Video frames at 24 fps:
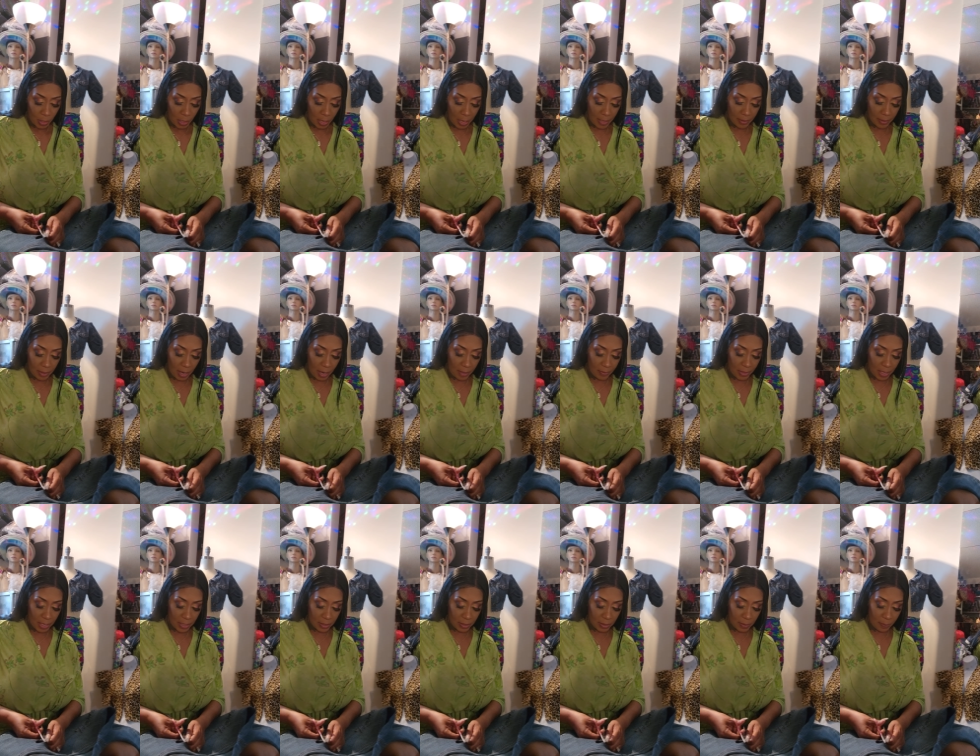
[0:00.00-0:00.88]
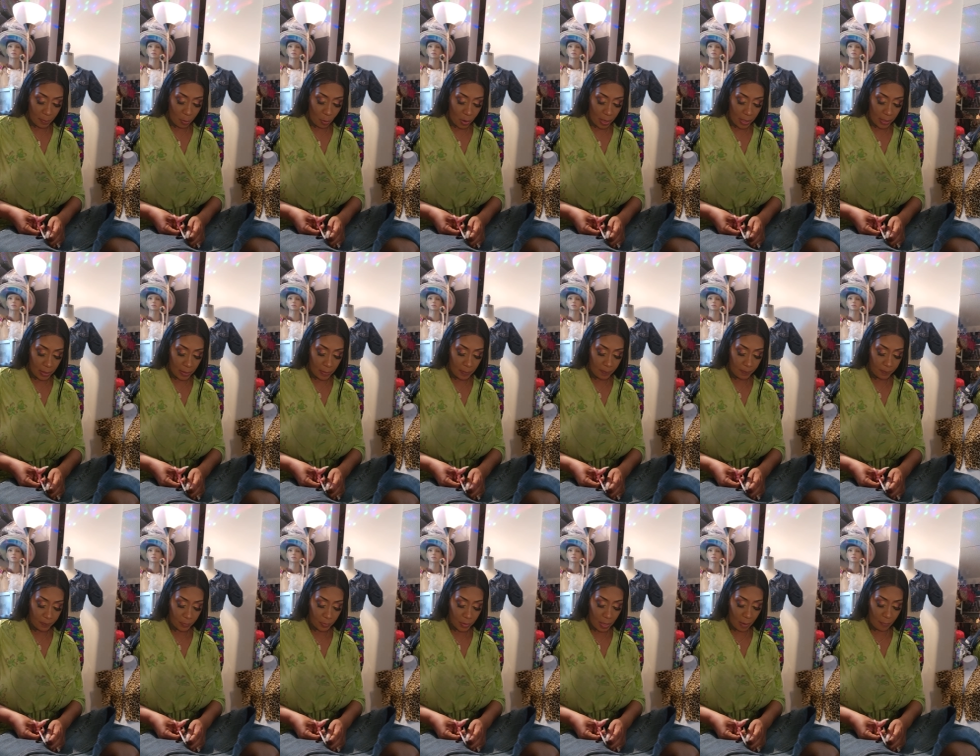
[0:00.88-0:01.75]
and, and that's the point
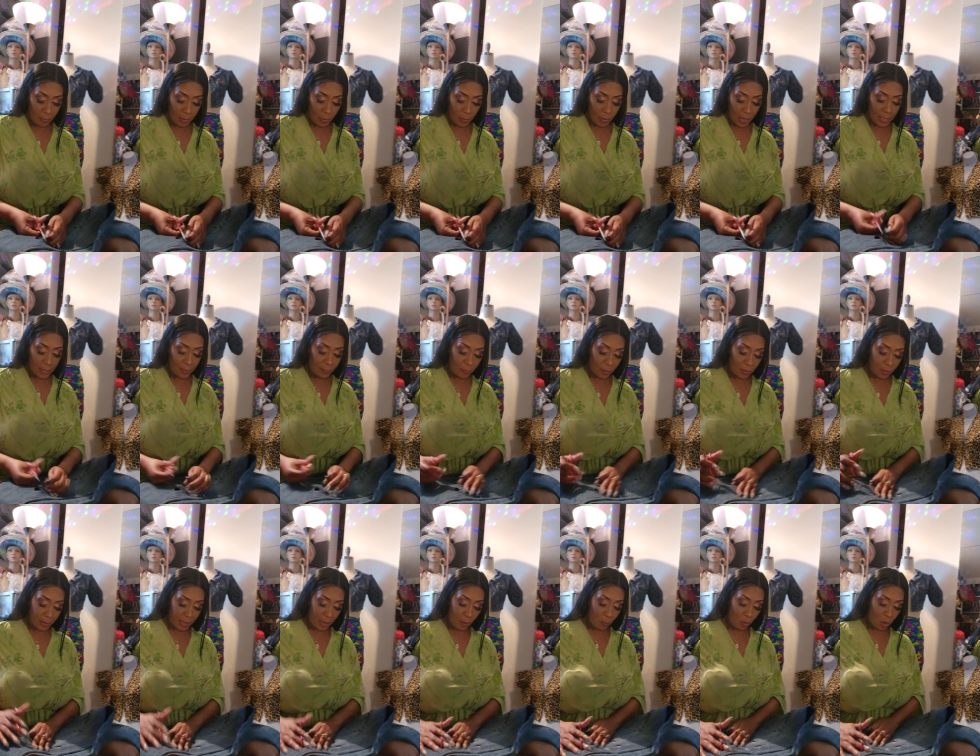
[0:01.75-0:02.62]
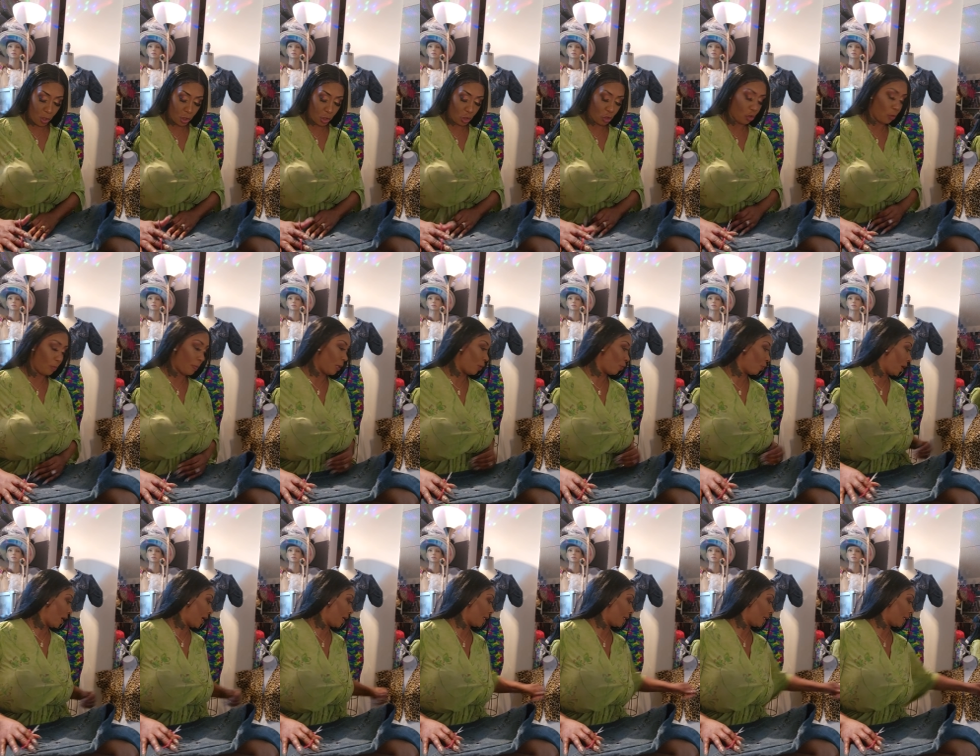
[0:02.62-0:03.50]
that we're ready for. But I want you to be
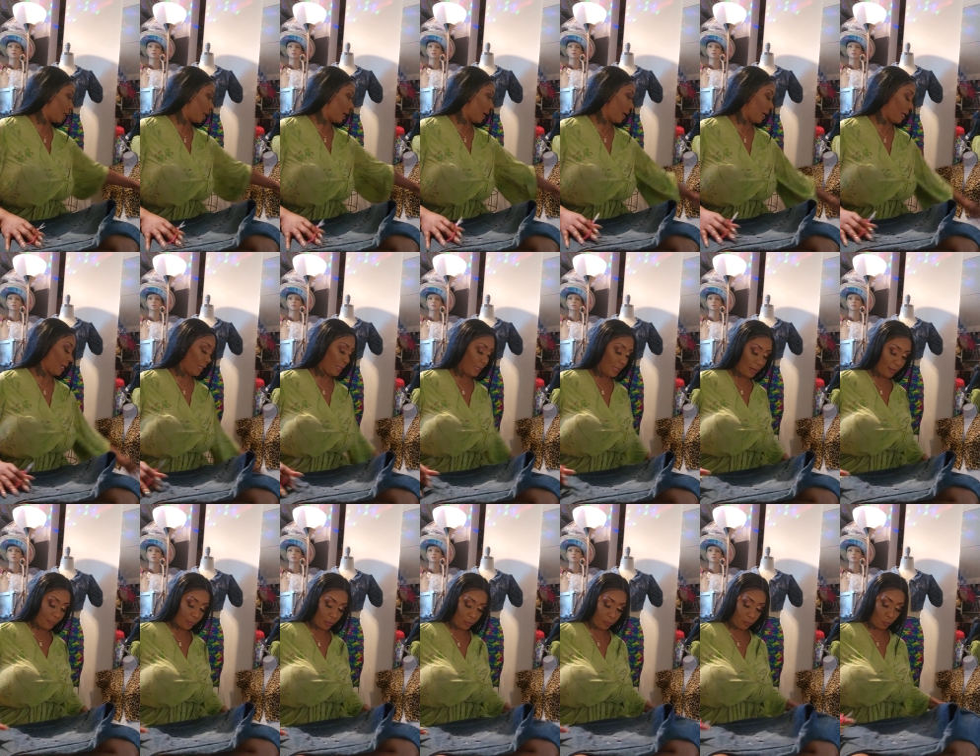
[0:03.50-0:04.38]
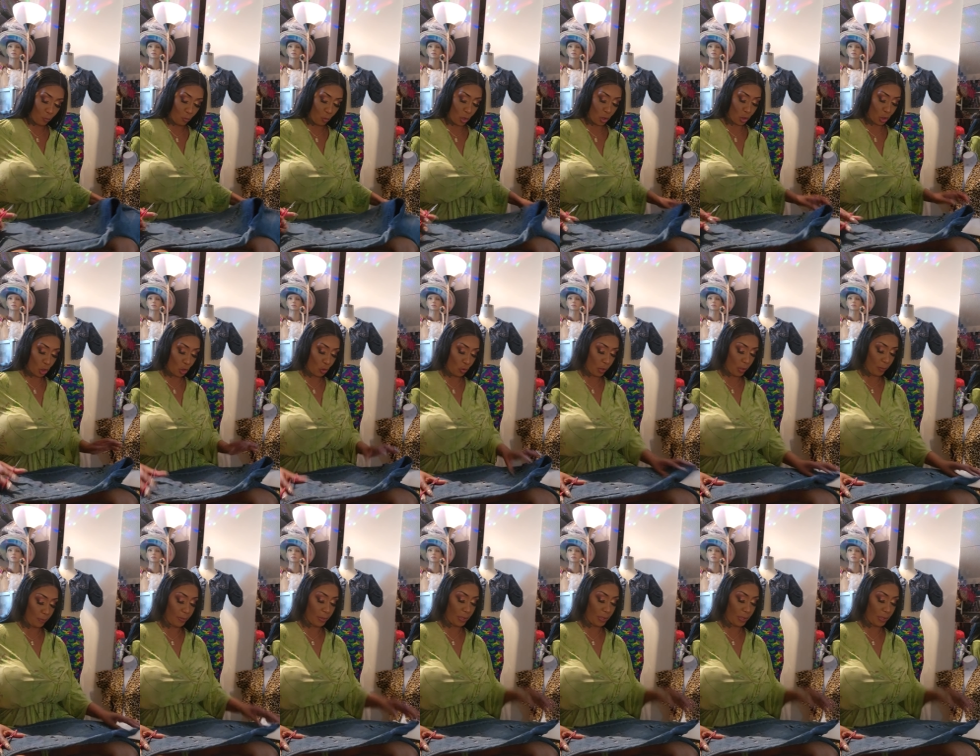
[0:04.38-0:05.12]
ready. I ain't never want you in a